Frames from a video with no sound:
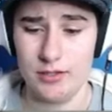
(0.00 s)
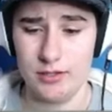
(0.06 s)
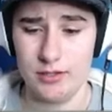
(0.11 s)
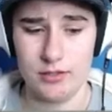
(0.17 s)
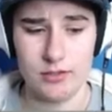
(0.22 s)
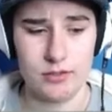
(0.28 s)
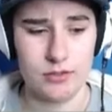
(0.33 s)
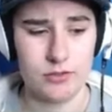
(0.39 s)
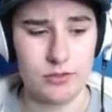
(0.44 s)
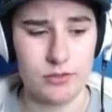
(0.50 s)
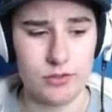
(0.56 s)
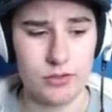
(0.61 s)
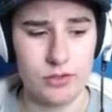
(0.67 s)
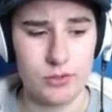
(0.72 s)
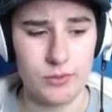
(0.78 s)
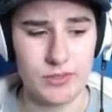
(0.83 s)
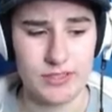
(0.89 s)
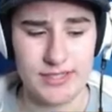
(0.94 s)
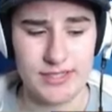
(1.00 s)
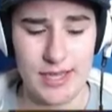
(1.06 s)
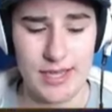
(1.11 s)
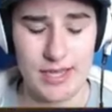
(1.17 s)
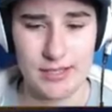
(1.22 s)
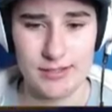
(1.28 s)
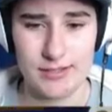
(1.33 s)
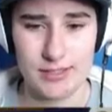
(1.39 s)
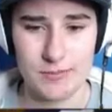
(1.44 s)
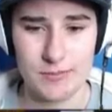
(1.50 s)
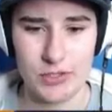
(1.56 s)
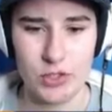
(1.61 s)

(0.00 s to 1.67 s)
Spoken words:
You are tense, but you know what?